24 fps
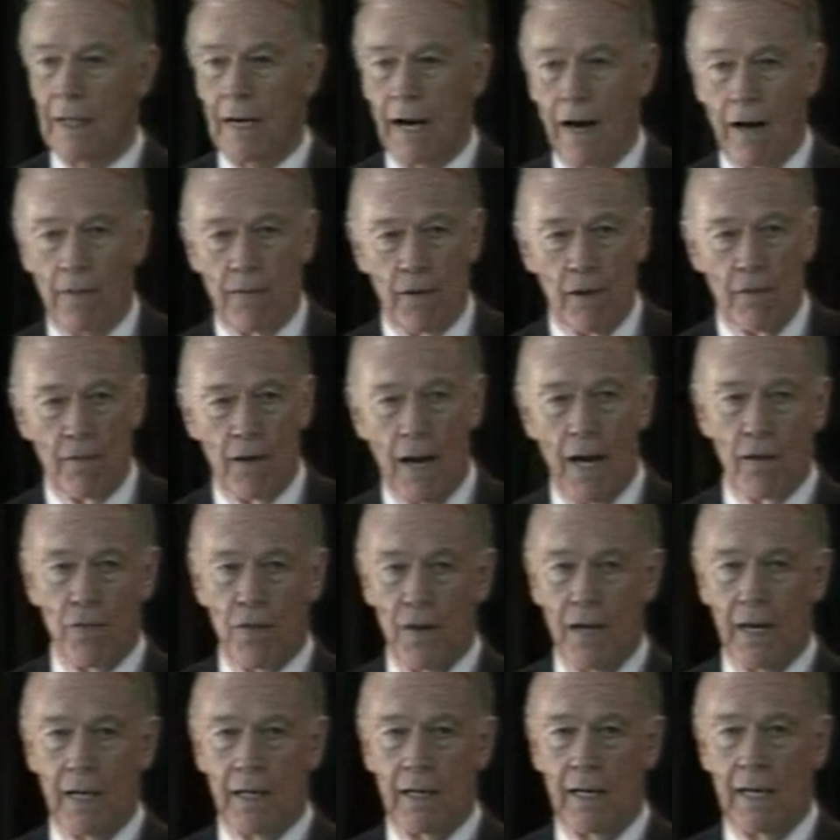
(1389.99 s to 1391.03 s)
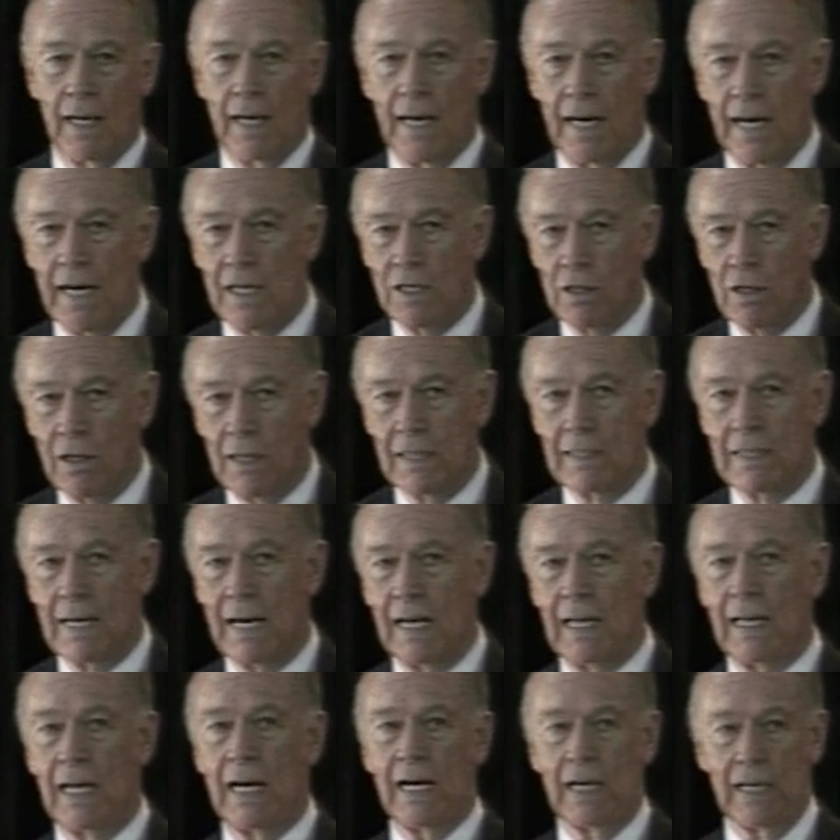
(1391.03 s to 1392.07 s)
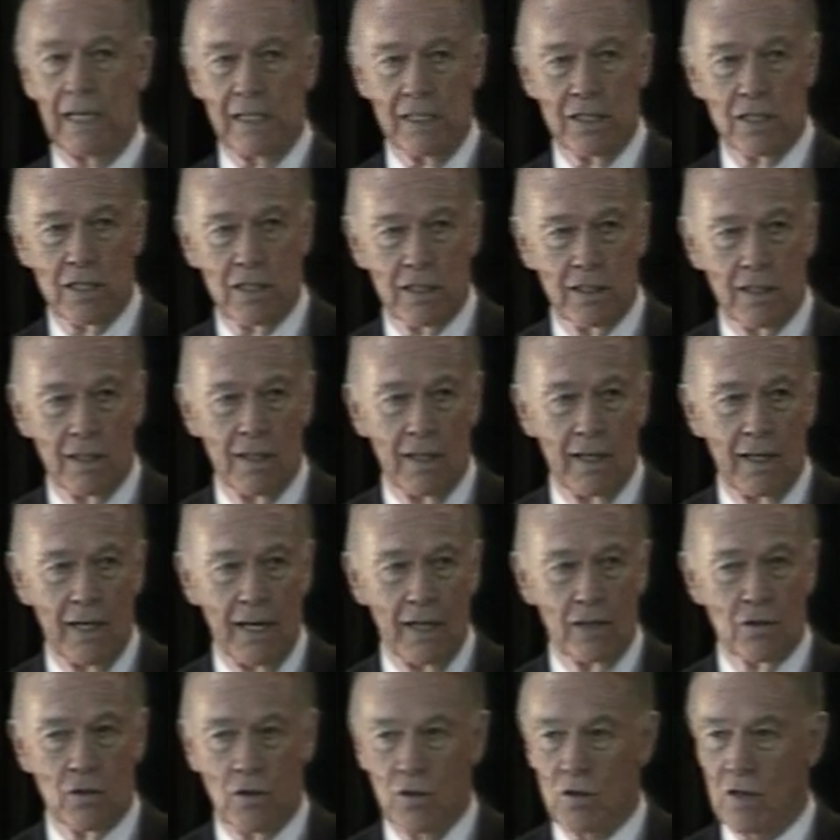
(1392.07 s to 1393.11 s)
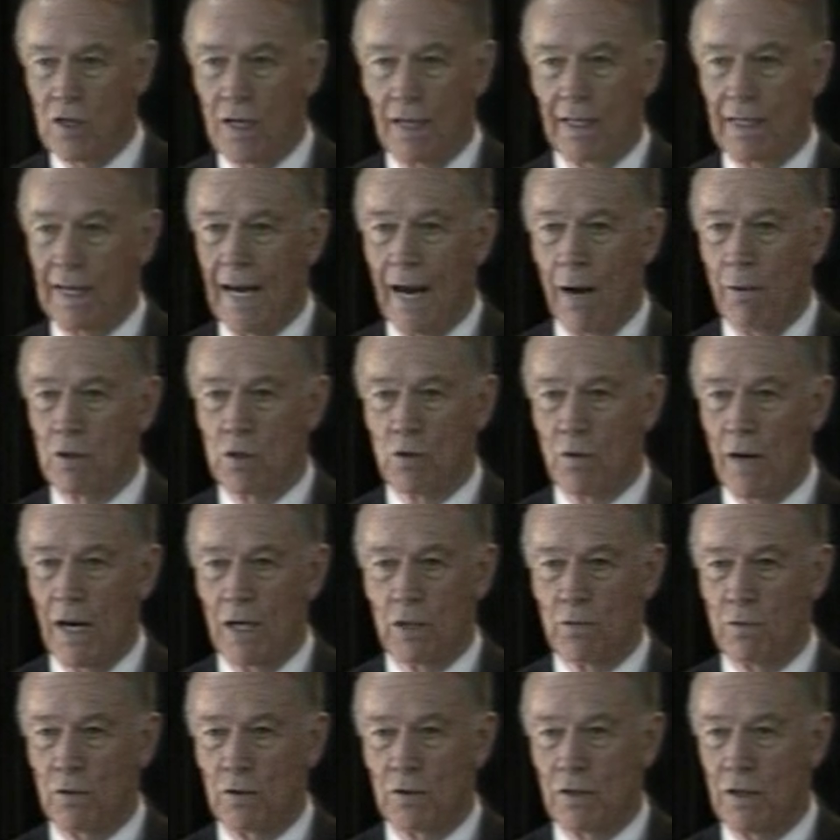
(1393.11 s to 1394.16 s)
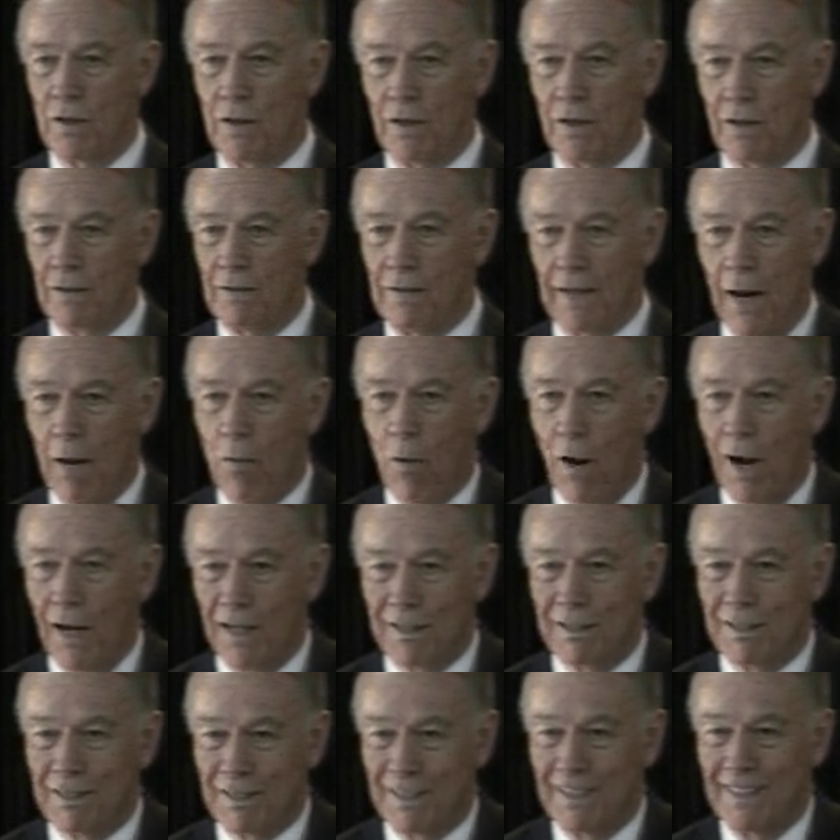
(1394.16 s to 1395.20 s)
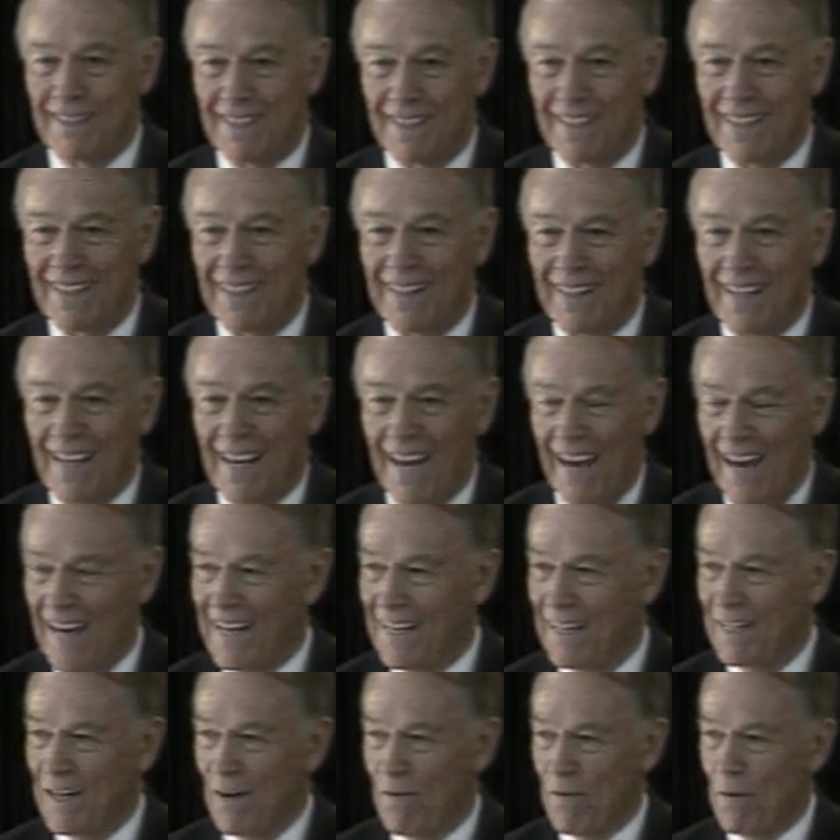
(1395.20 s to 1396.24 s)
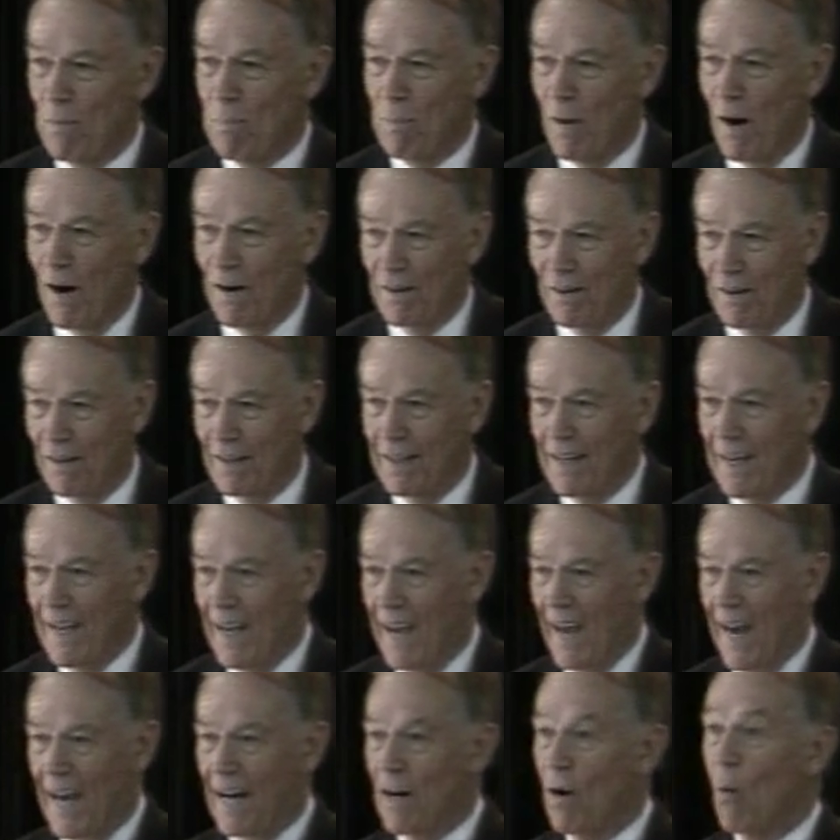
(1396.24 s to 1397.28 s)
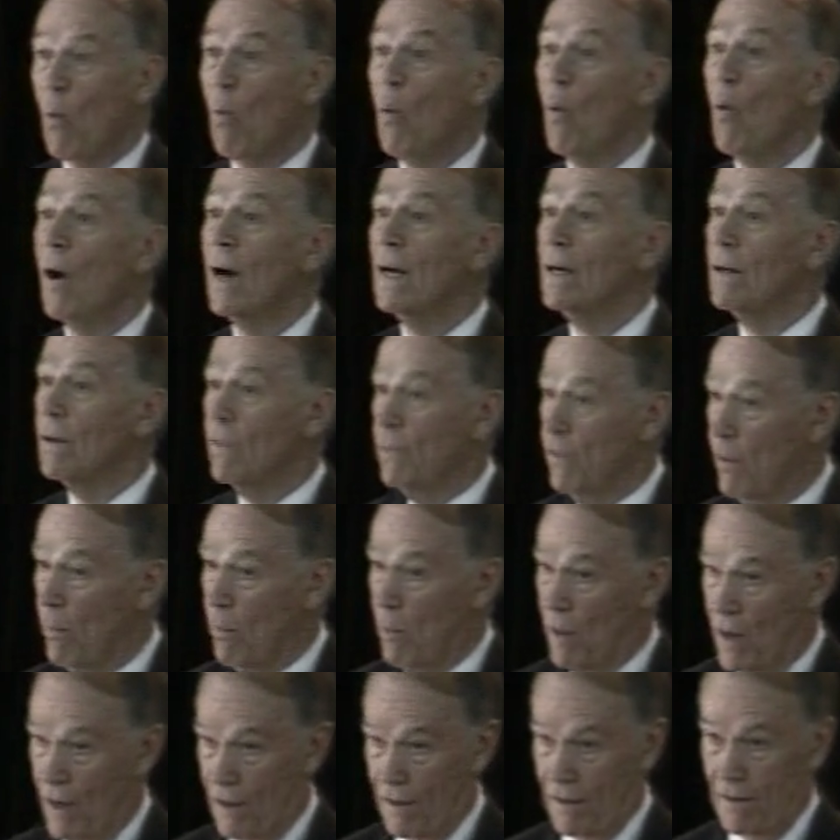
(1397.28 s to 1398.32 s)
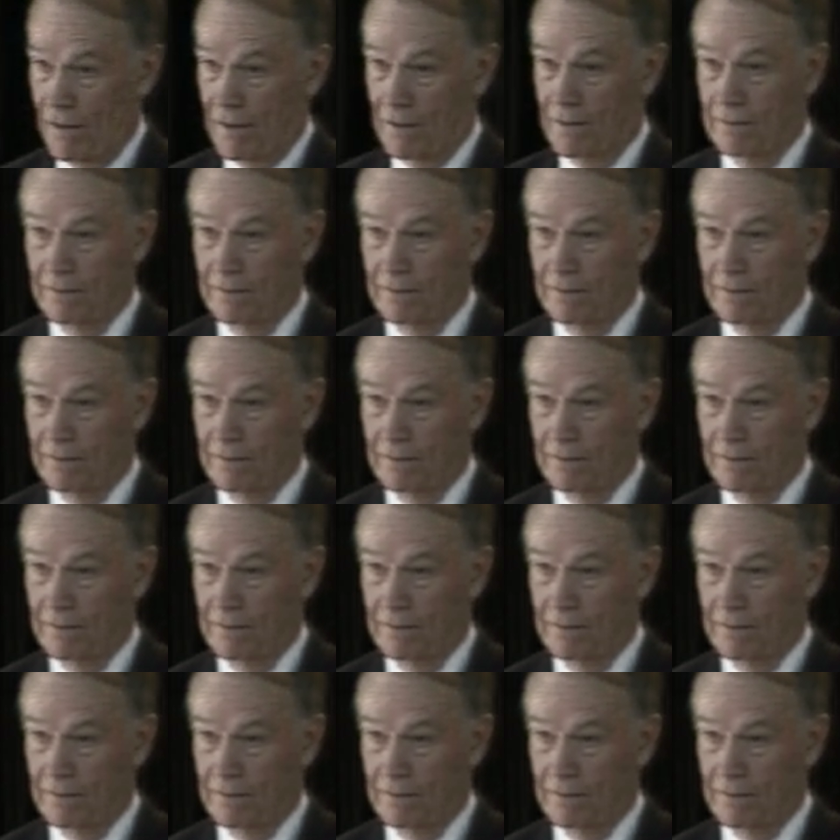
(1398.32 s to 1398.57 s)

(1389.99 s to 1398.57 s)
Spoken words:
I think they got thinking, he's going to tell on us. And so suddenly I was transferred to a day watch and a different partner and a wonderful partner.